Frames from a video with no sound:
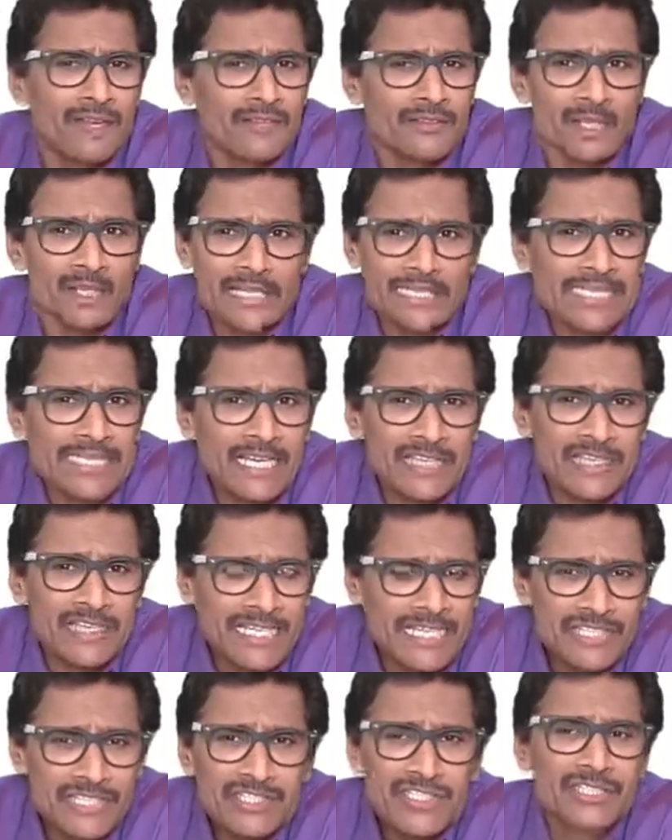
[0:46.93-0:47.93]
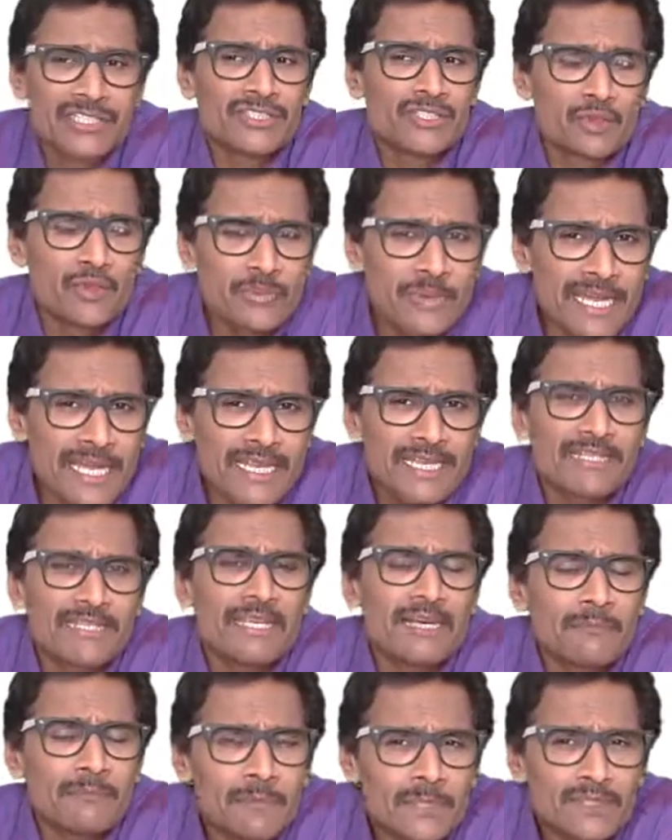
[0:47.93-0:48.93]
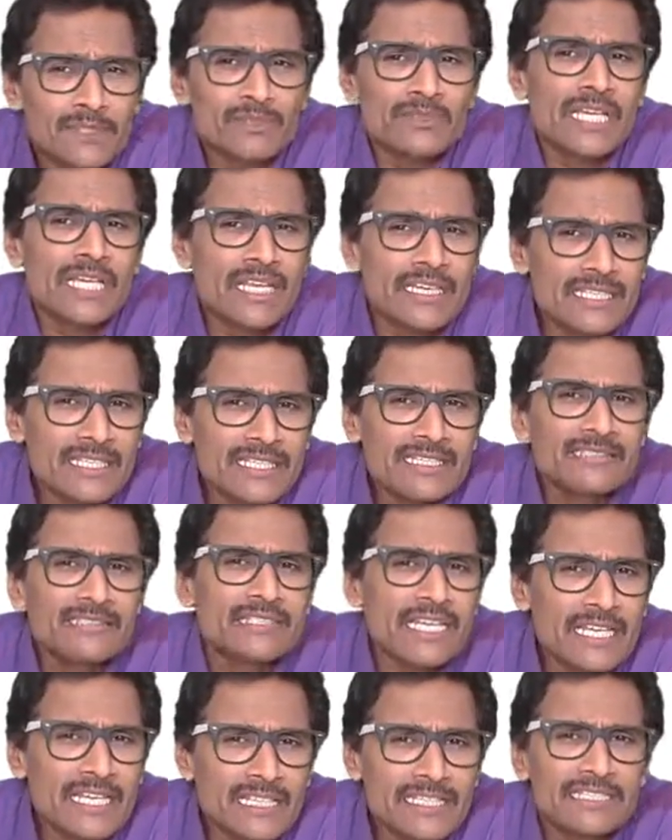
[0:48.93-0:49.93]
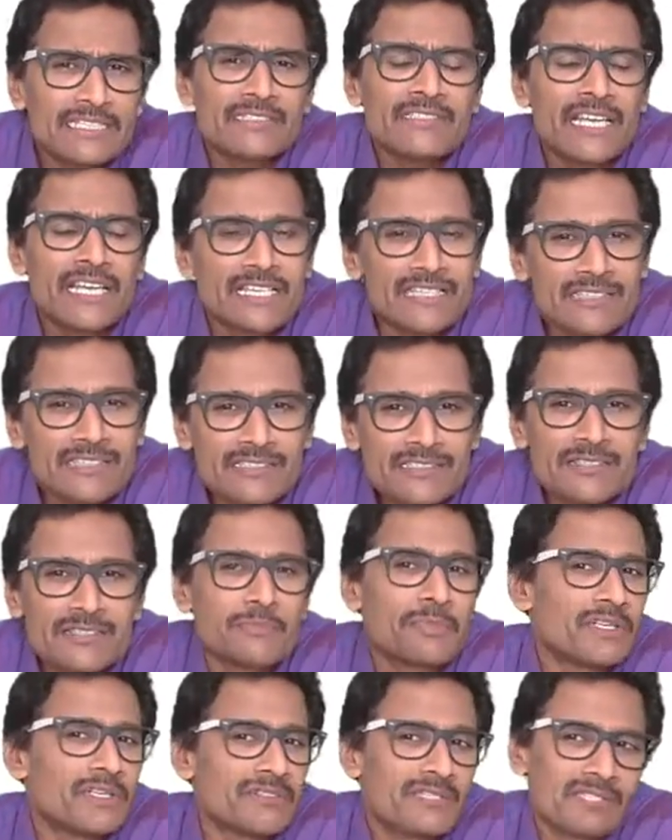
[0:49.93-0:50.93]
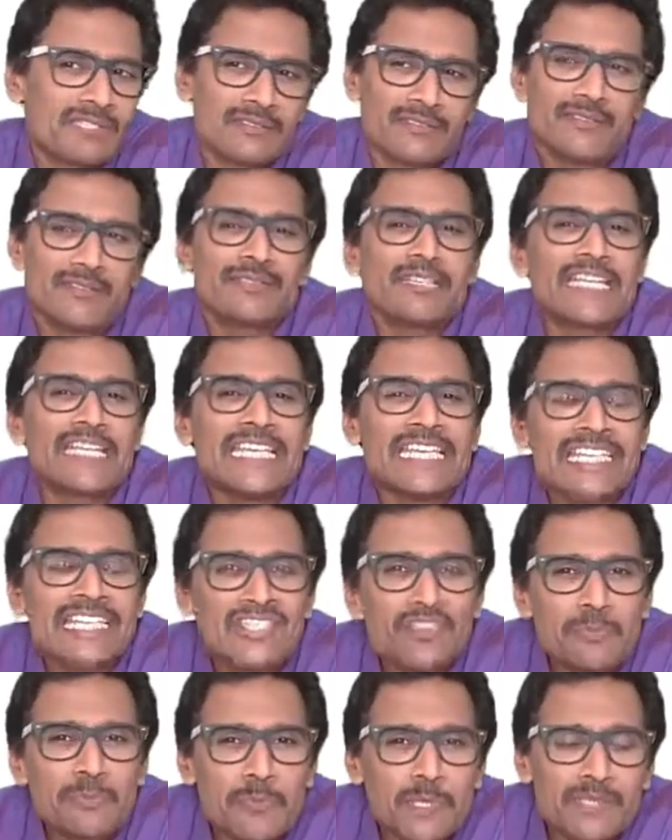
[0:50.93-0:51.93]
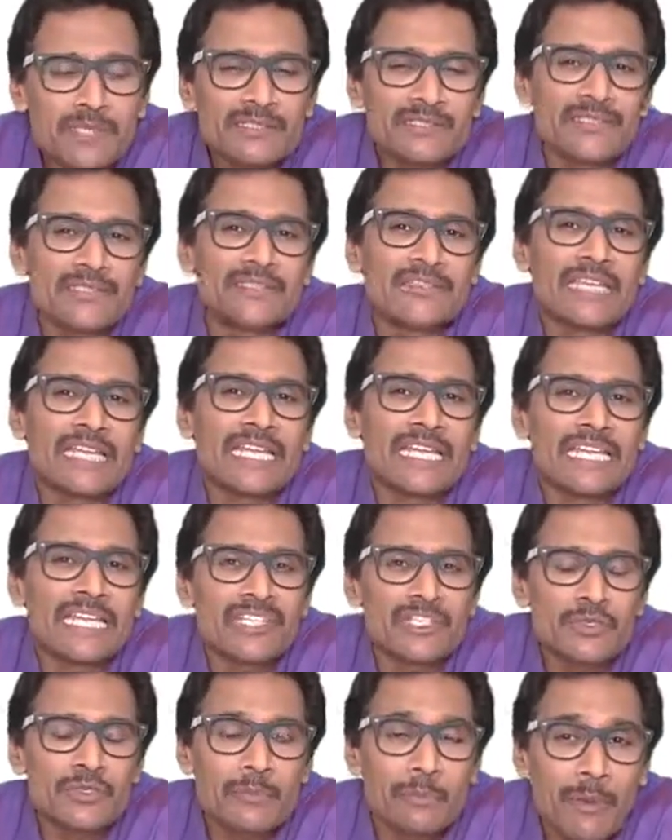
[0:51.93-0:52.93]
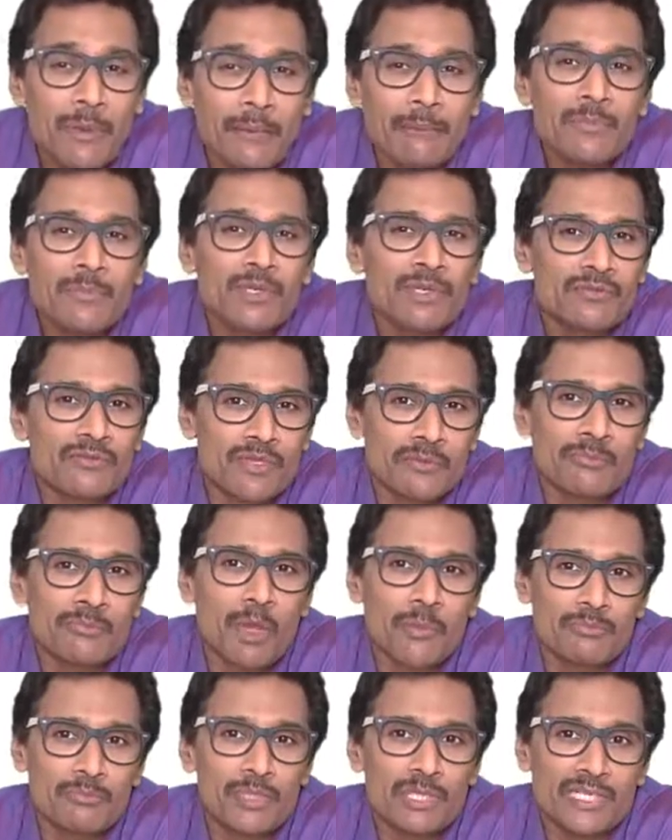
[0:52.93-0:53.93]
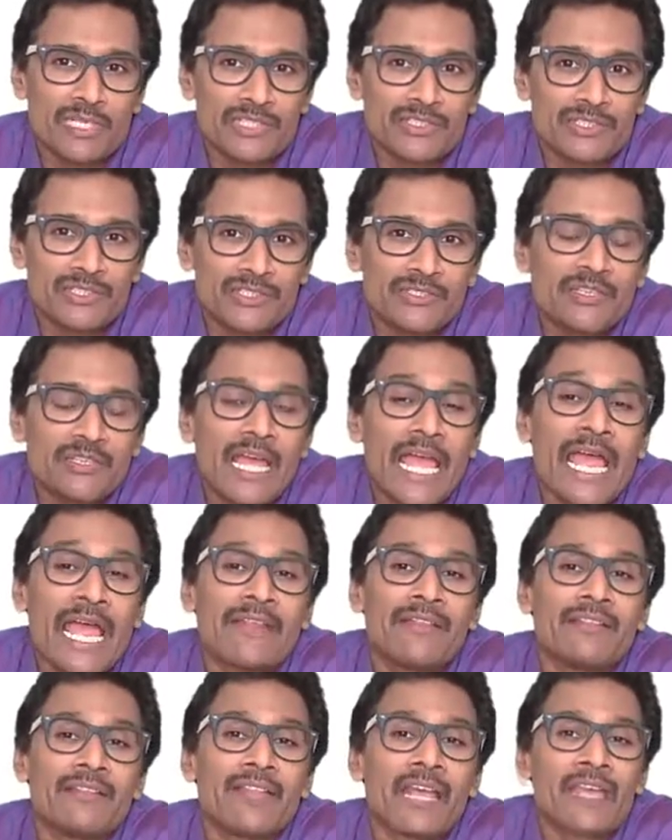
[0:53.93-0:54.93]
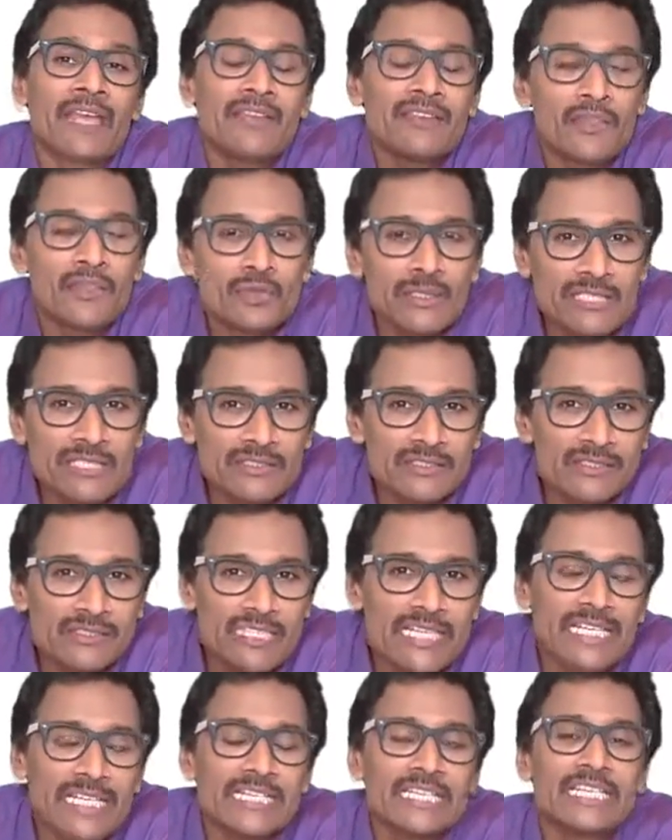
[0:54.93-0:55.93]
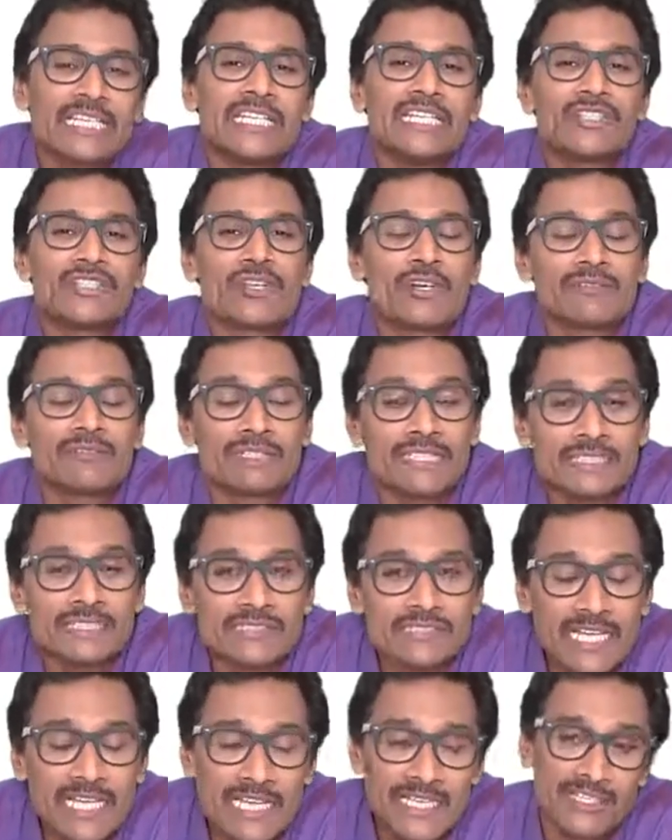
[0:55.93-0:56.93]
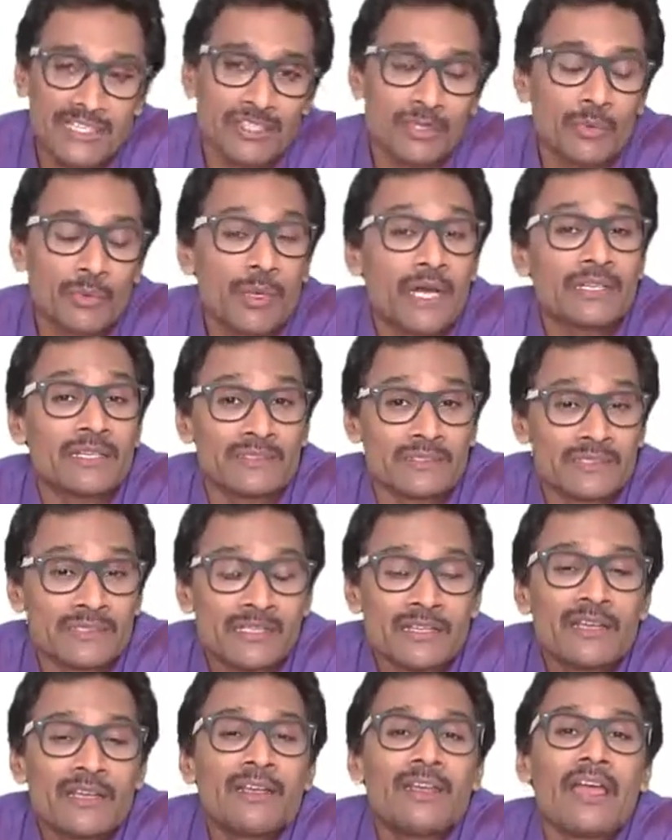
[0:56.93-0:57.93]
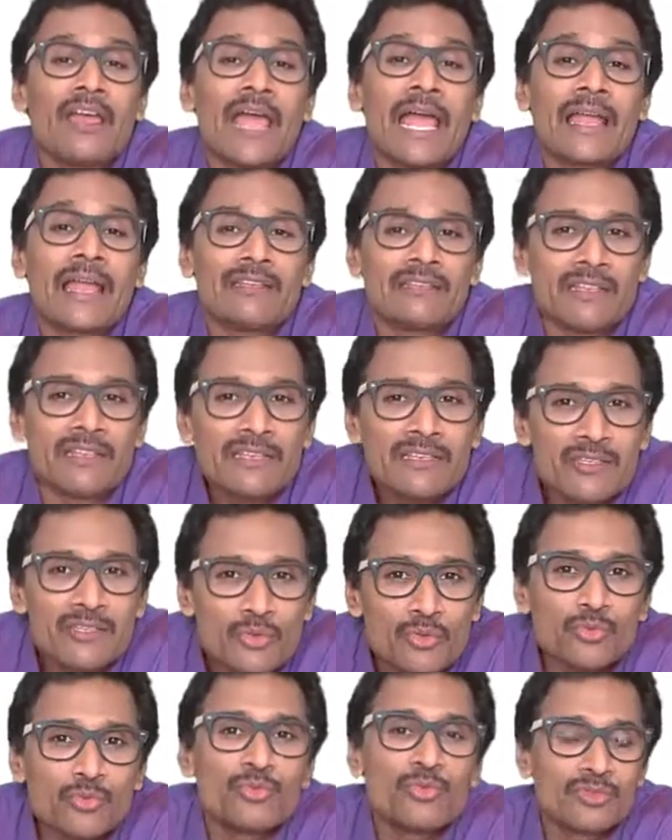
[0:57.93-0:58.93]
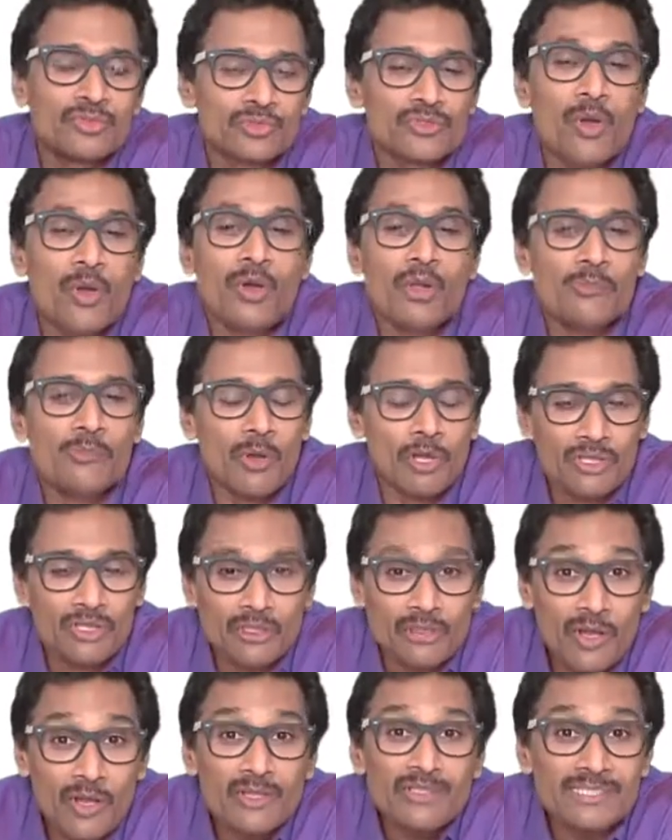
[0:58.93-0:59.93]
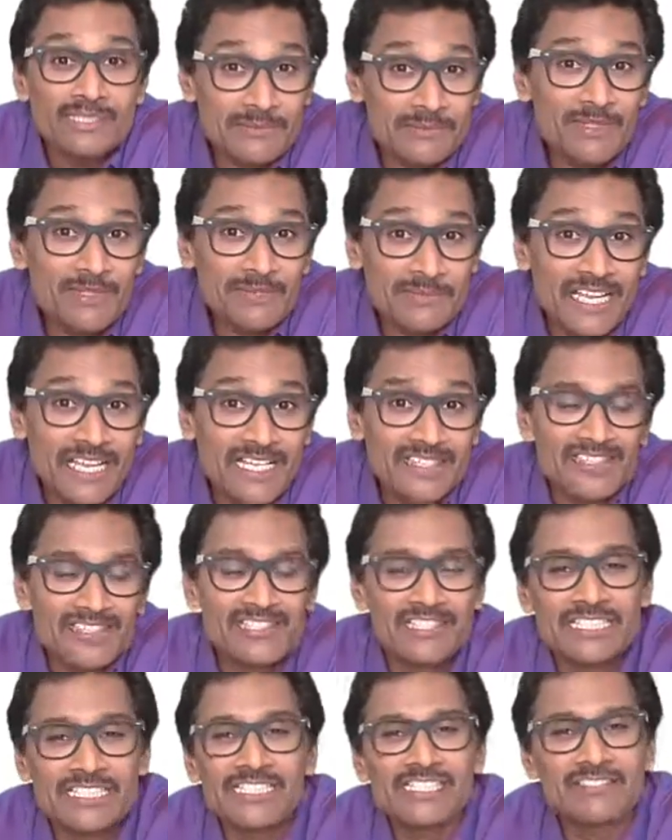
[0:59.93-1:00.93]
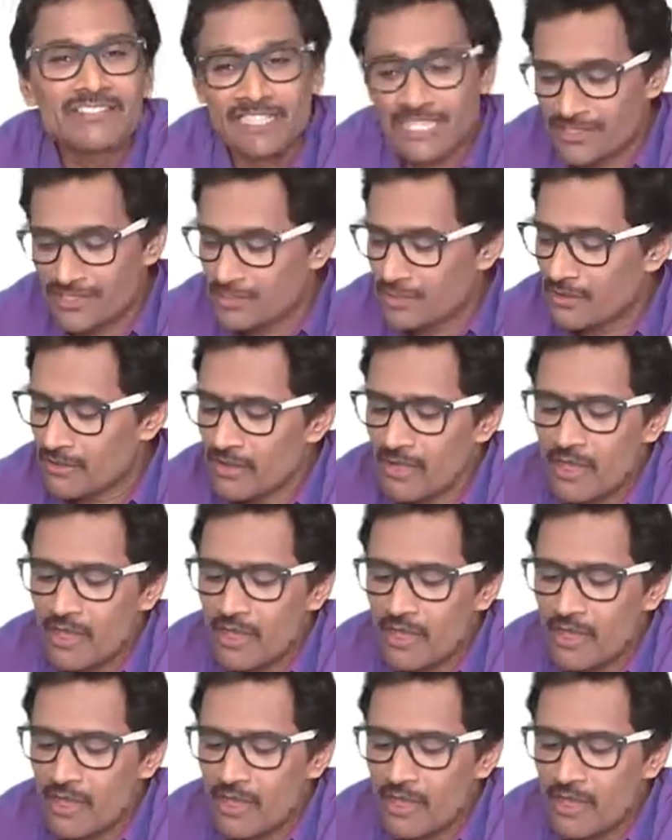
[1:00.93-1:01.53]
The entire nation, you break it up into tinier, tiniest bits, each person, each member of the population, and then you integrate each of these tinier ones, and then you talk about the concept of national integration.